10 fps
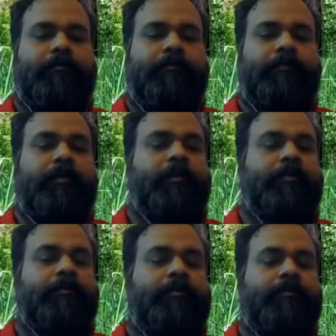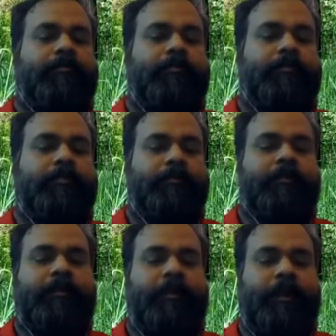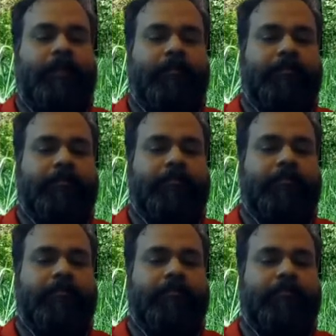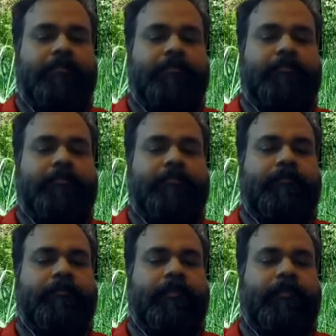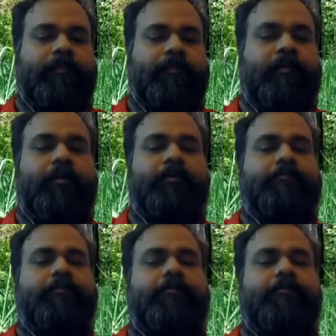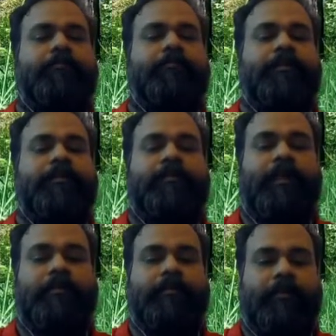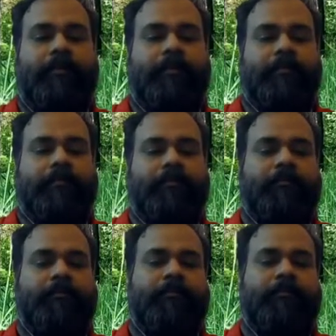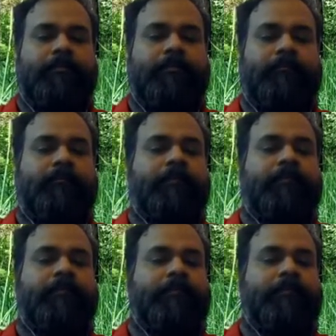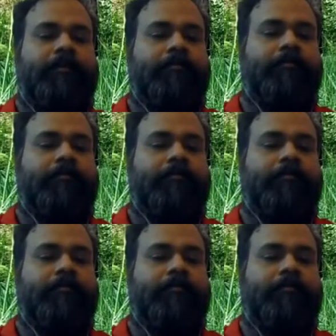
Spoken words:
knowledge about different languages, knowledge about different shastras, whatever is out